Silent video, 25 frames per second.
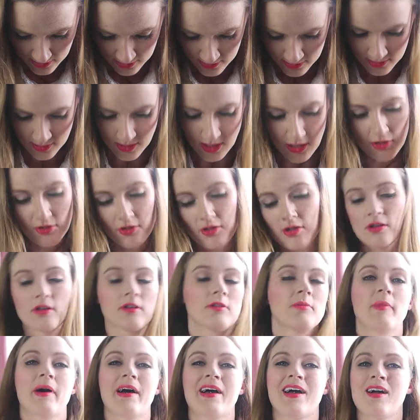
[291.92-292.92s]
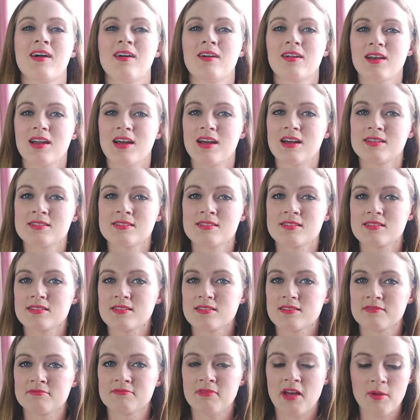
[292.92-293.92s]
Now, my
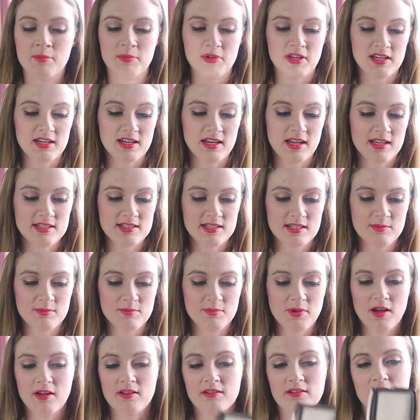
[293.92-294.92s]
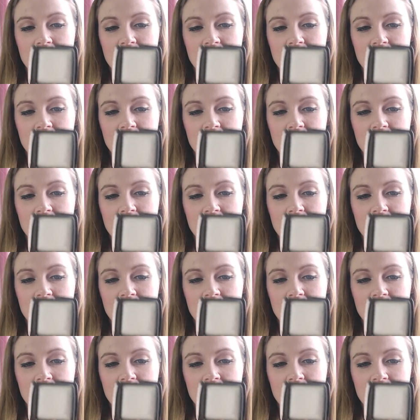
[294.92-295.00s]
Hourglass Ambient Lighting Powder